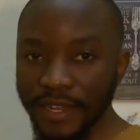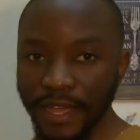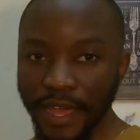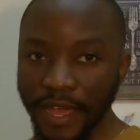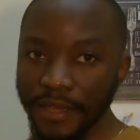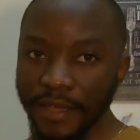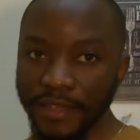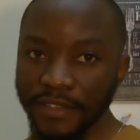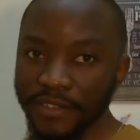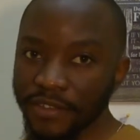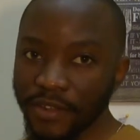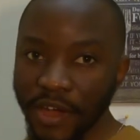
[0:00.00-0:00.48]

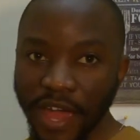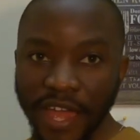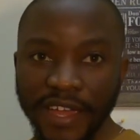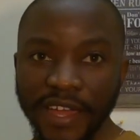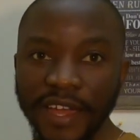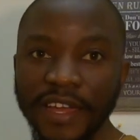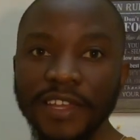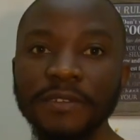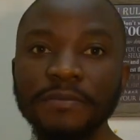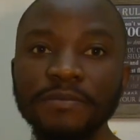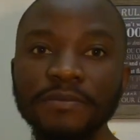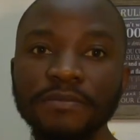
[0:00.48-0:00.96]
So
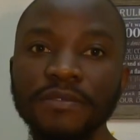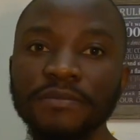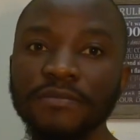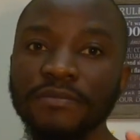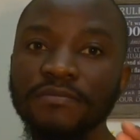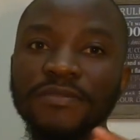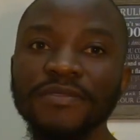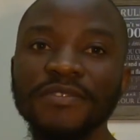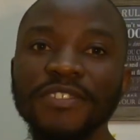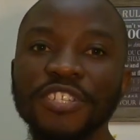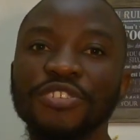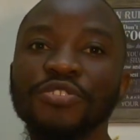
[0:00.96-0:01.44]
you're
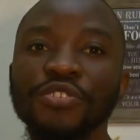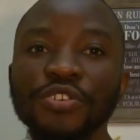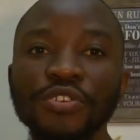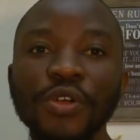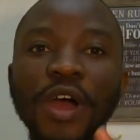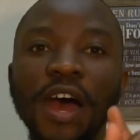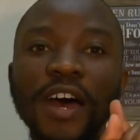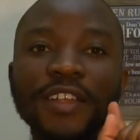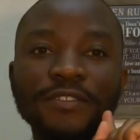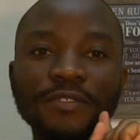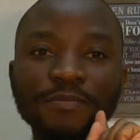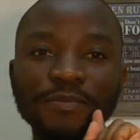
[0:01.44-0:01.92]
gonna need
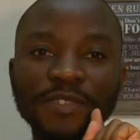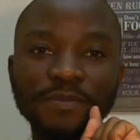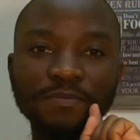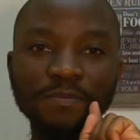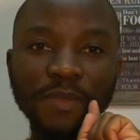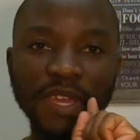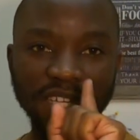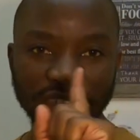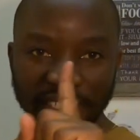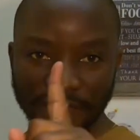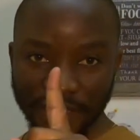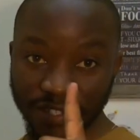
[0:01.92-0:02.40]

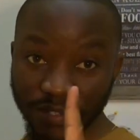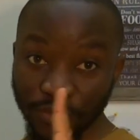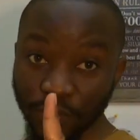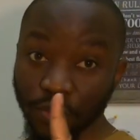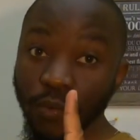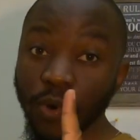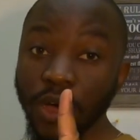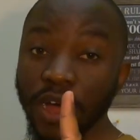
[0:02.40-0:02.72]
eggs,